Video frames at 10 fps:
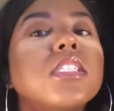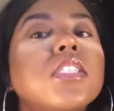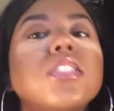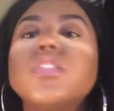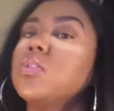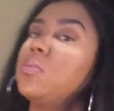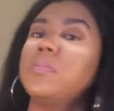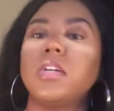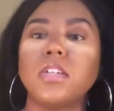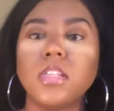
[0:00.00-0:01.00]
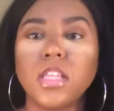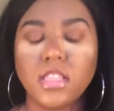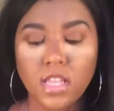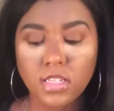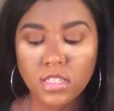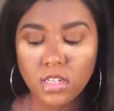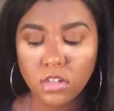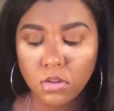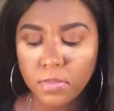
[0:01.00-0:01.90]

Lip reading: so I'm going to let that sit a little